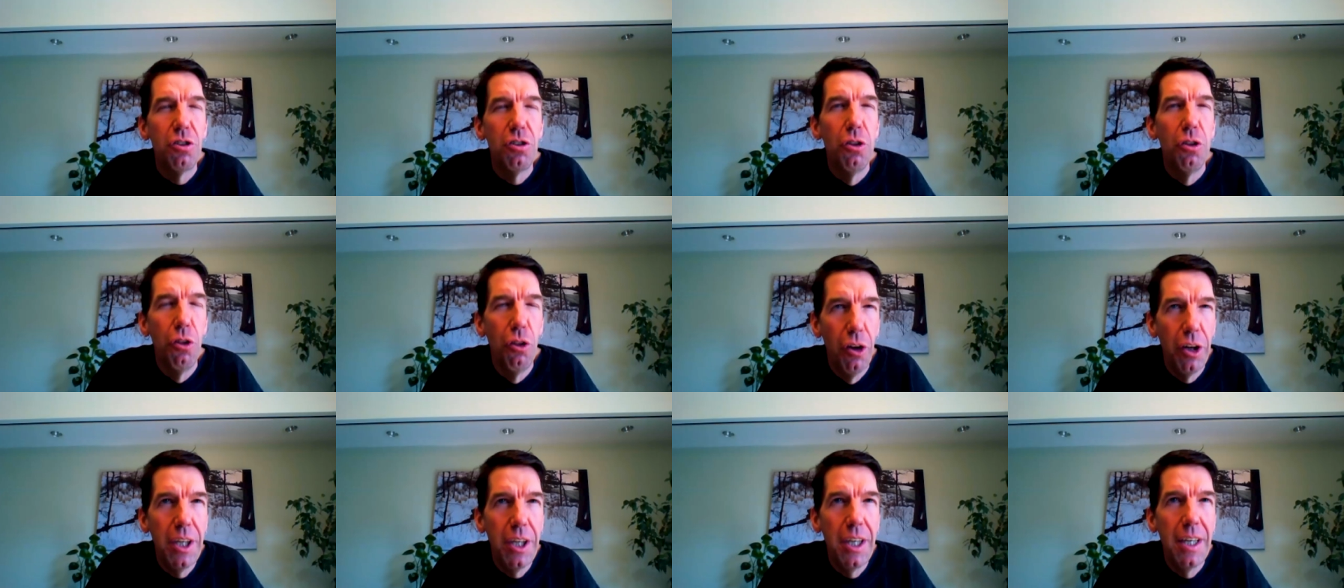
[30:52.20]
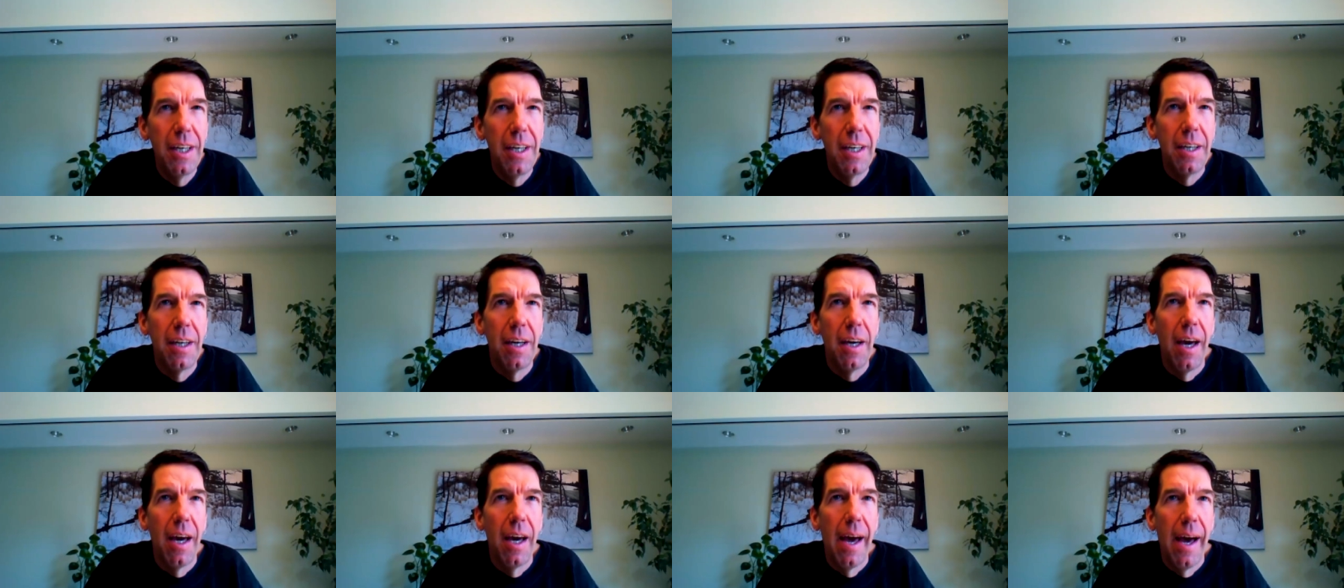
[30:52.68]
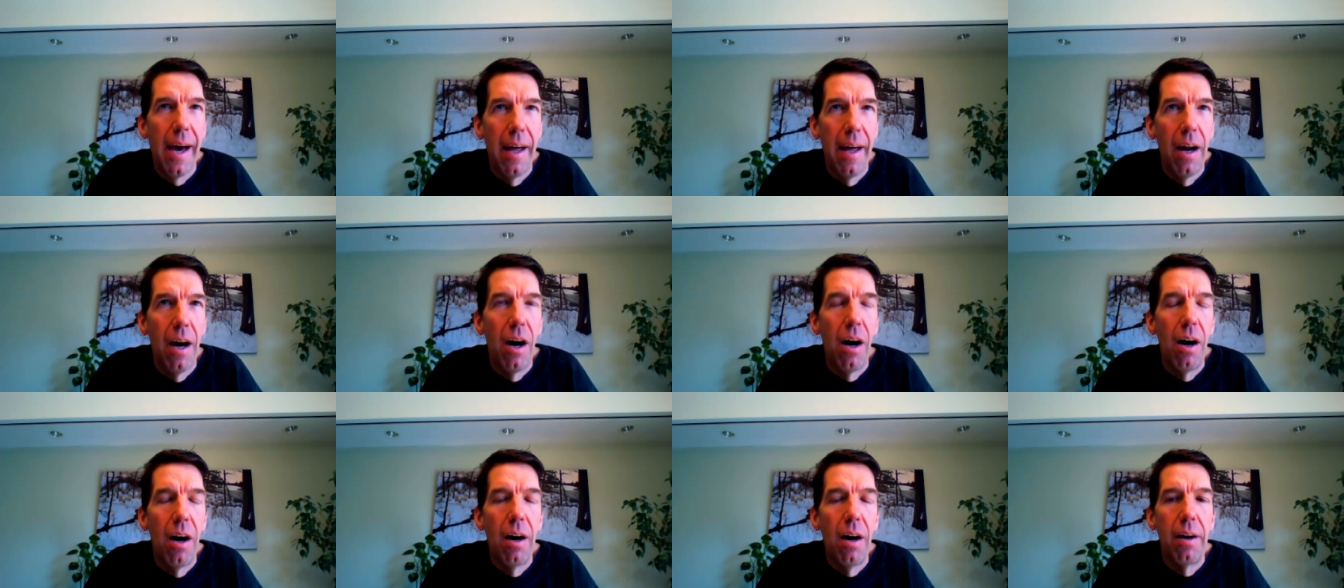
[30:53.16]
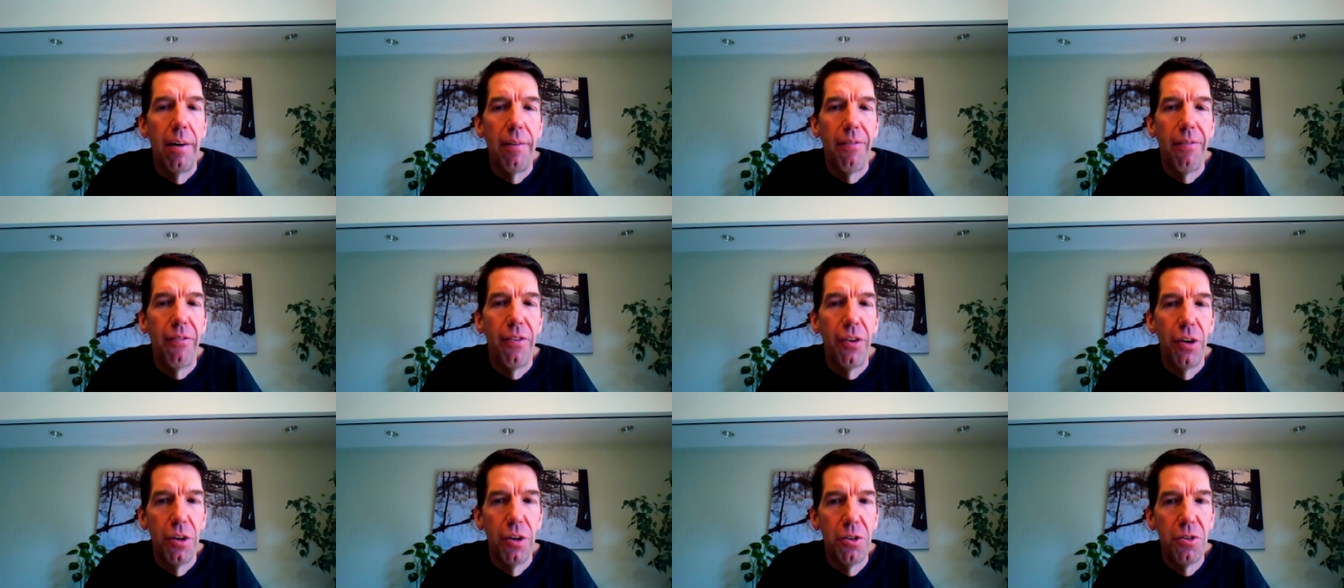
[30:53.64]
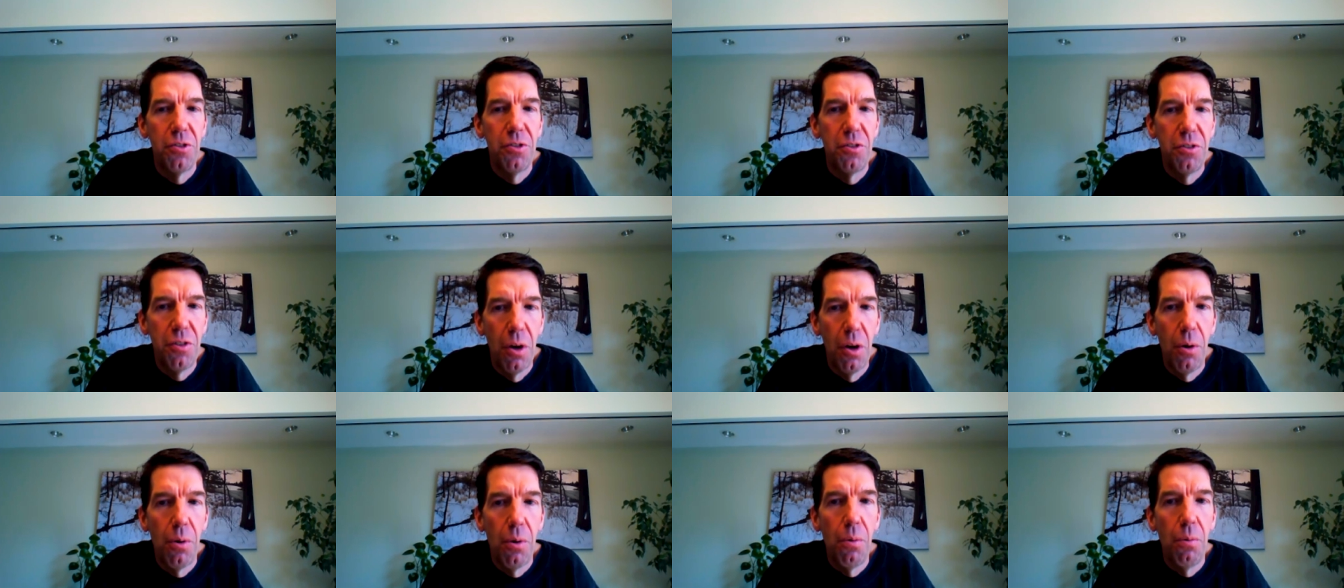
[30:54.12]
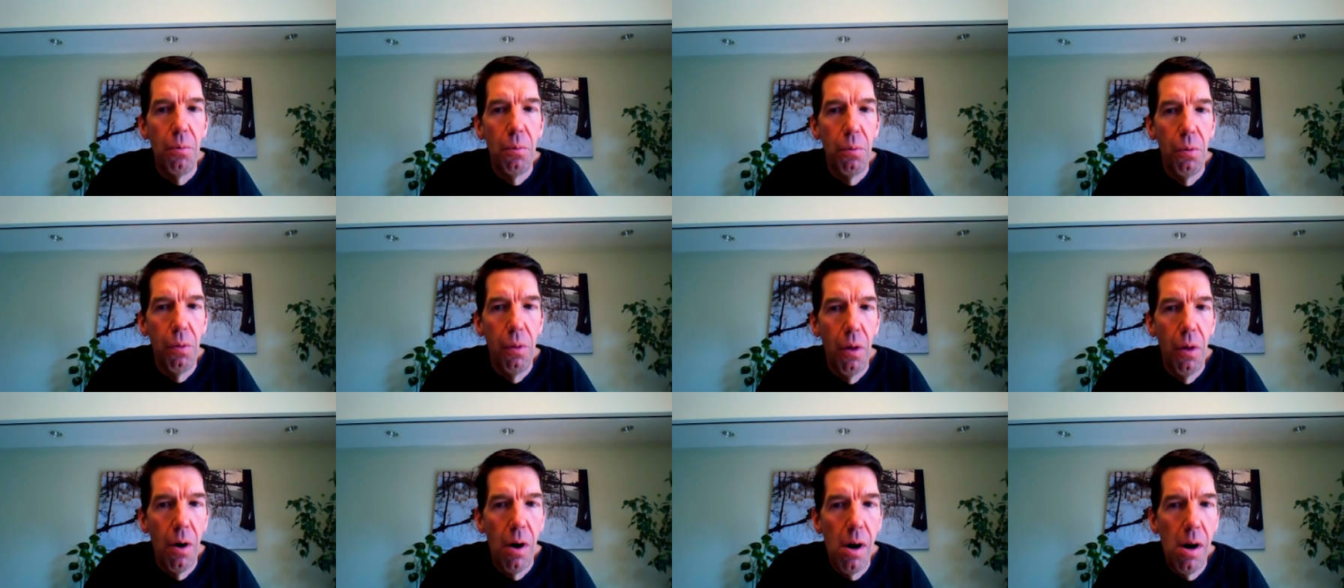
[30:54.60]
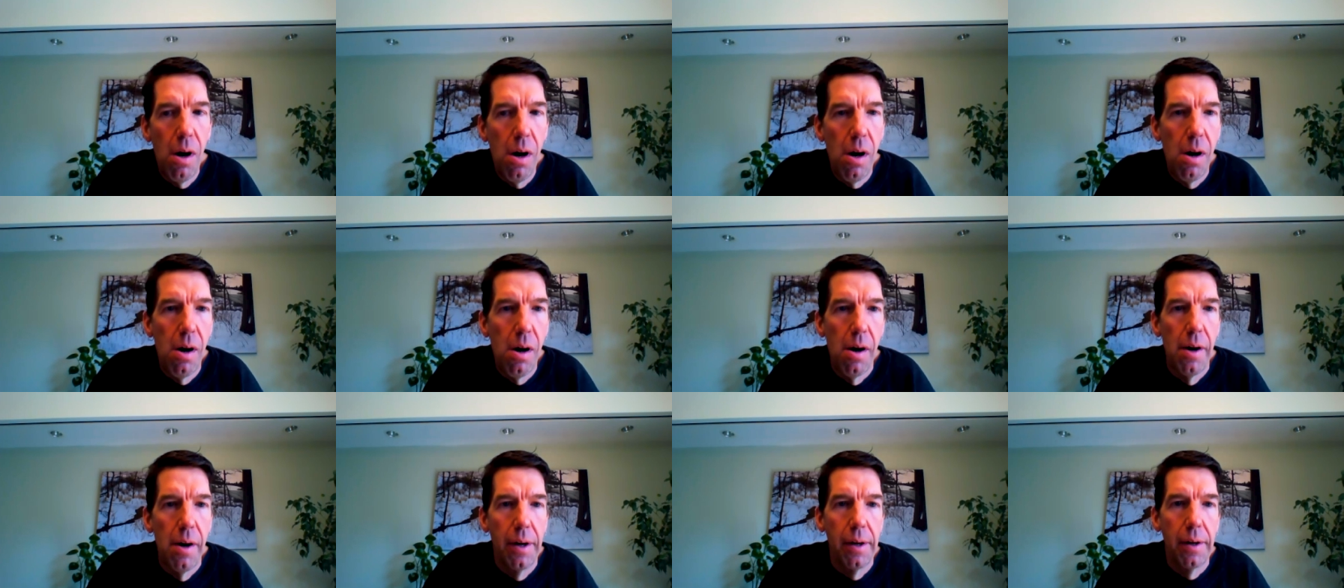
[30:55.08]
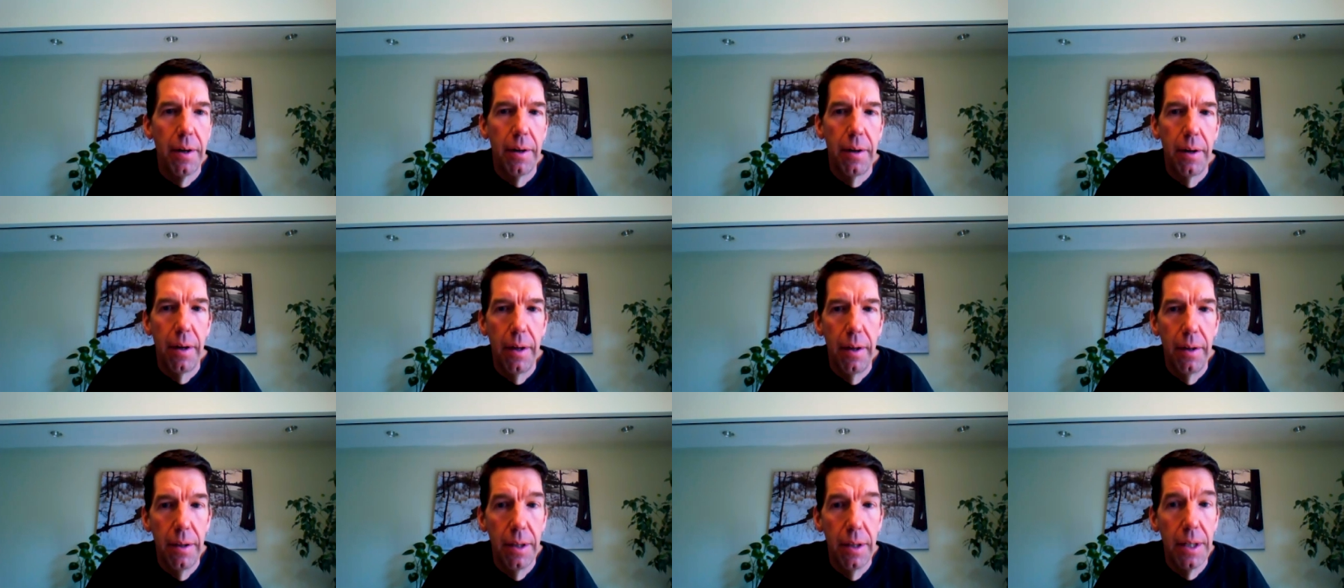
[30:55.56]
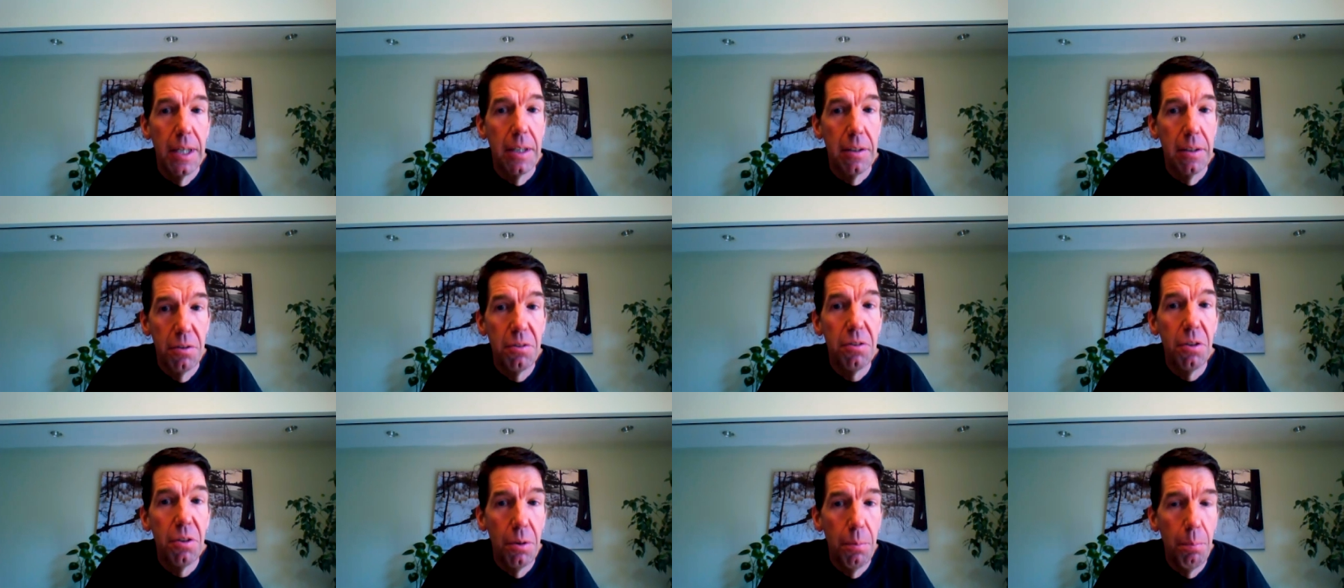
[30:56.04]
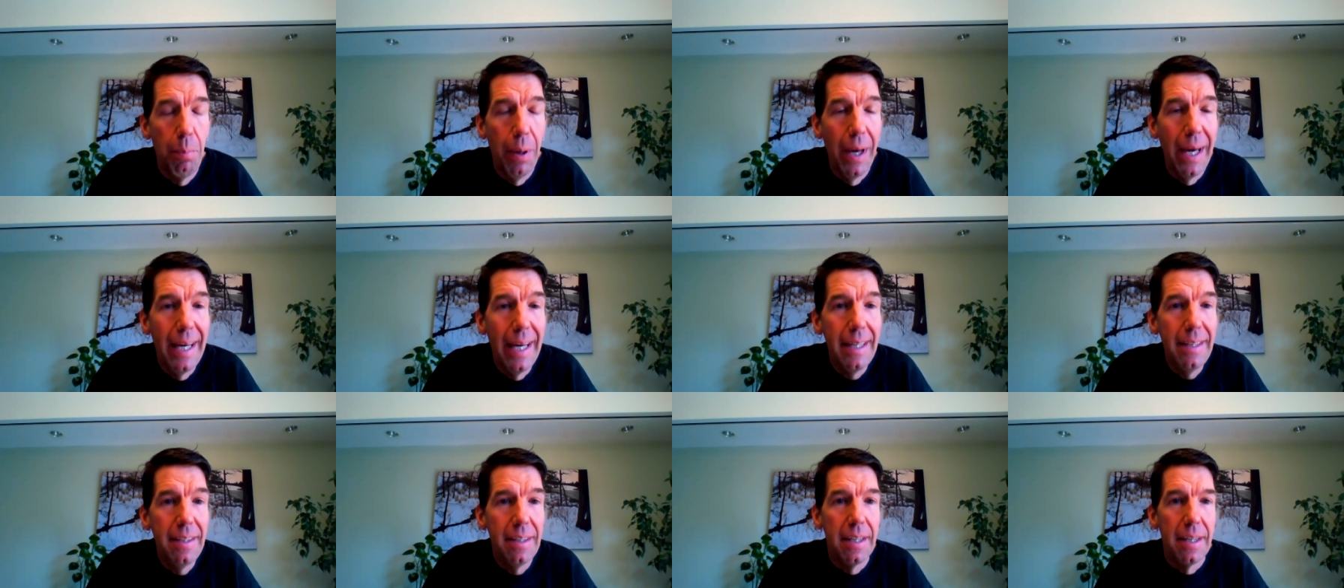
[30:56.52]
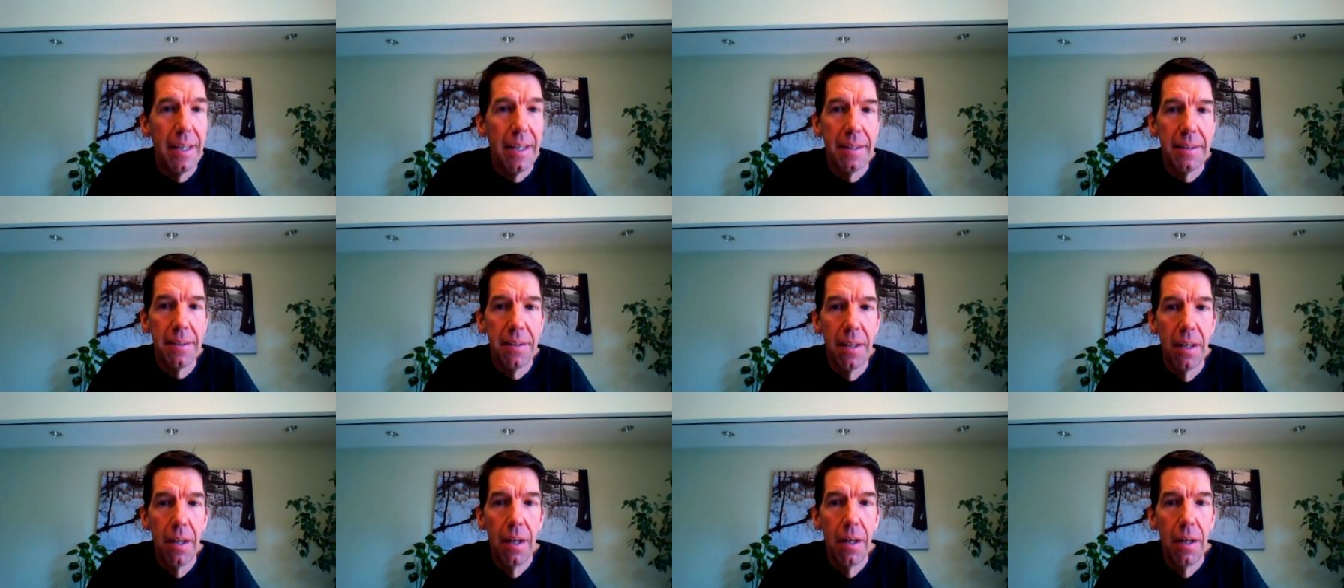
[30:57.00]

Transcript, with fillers: looking at art for so long, like mm-hmm. certain paintings.